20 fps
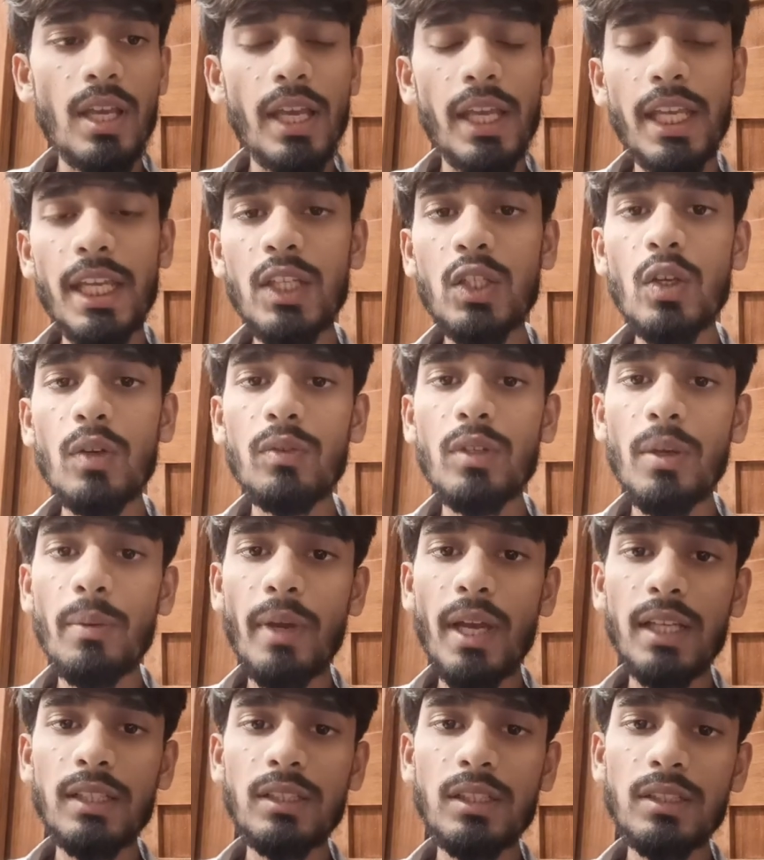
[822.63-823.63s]
Each of them
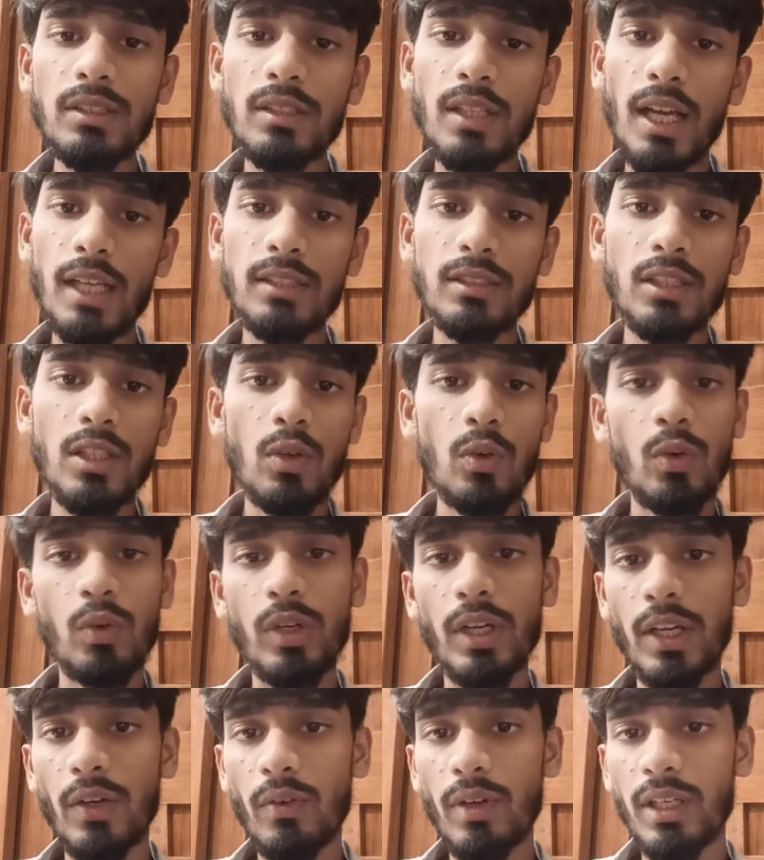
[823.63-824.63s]
has their
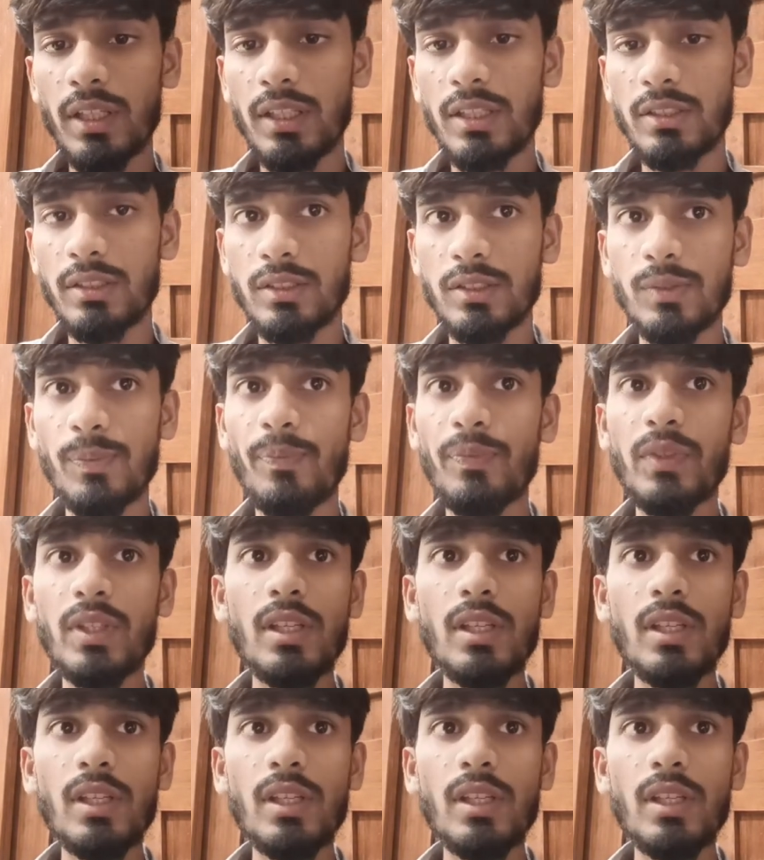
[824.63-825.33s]
own advantages.